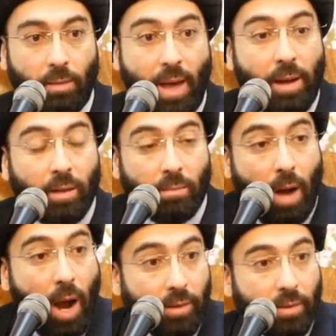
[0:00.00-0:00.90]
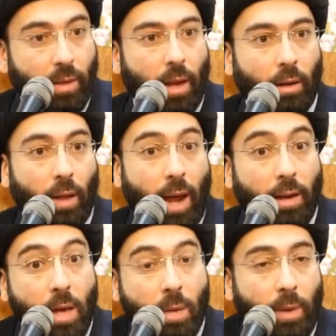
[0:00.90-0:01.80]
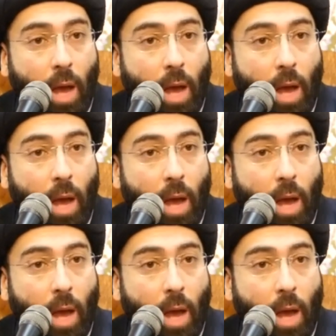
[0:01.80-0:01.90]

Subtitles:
that is my scale, Ali ibn